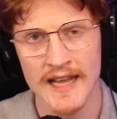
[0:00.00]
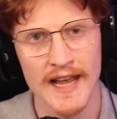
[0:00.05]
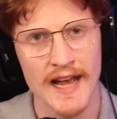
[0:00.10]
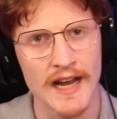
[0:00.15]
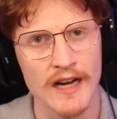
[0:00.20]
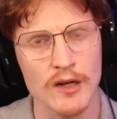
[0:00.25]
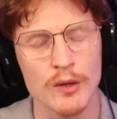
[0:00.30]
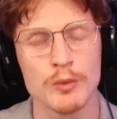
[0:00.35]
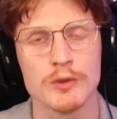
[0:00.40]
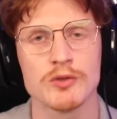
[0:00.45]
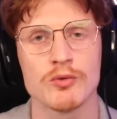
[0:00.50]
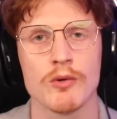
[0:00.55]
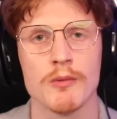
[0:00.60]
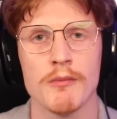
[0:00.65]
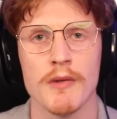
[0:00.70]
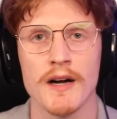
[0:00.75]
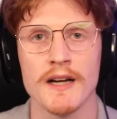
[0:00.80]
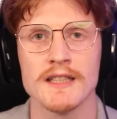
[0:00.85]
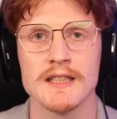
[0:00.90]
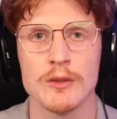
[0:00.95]
and I was
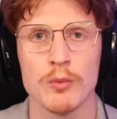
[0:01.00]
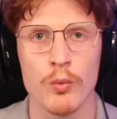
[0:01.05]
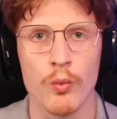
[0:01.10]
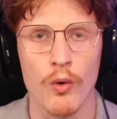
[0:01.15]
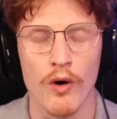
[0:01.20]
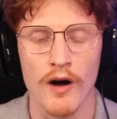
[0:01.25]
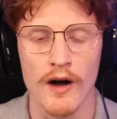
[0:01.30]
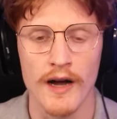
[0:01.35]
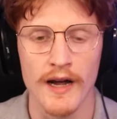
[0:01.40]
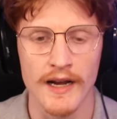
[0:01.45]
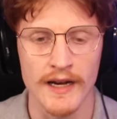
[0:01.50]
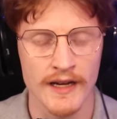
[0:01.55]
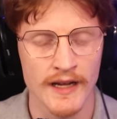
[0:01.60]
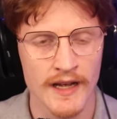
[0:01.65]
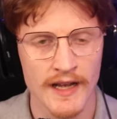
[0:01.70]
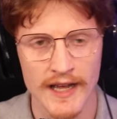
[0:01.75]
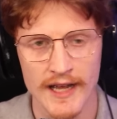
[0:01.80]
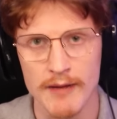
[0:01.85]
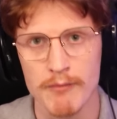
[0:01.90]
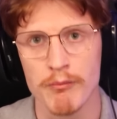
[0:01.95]
reminded why
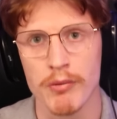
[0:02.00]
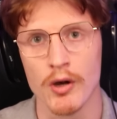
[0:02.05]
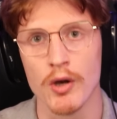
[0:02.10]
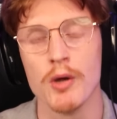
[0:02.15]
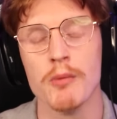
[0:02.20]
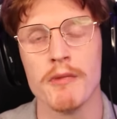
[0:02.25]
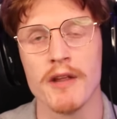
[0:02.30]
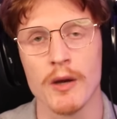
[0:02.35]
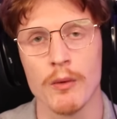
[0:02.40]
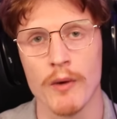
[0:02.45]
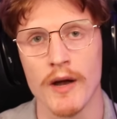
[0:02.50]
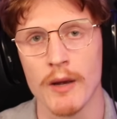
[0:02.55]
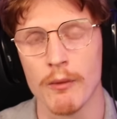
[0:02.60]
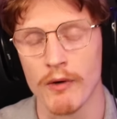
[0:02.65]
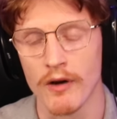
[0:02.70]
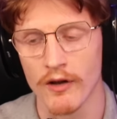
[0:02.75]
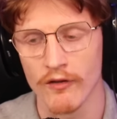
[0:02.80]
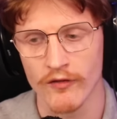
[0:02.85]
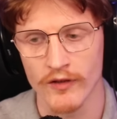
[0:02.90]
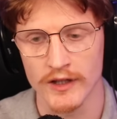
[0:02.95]
it blew me away
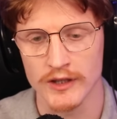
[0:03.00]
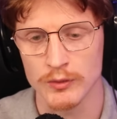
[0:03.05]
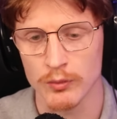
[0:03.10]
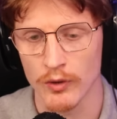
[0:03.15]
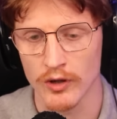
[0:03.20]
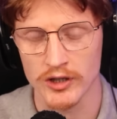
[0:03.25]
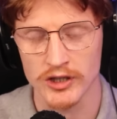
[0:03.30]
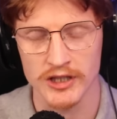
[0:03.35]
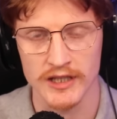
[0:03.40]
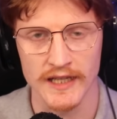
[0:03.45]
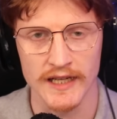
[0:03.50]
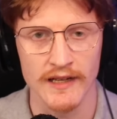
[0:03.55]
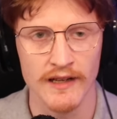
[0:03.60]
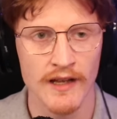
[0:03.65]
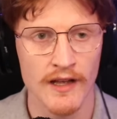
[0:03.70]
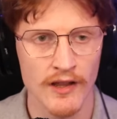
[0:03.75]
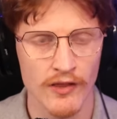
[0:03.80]
when I first watched it.